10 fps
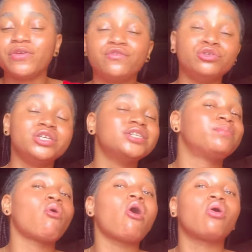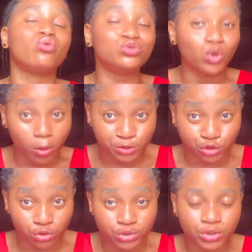if you need more good
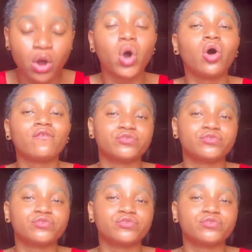options of,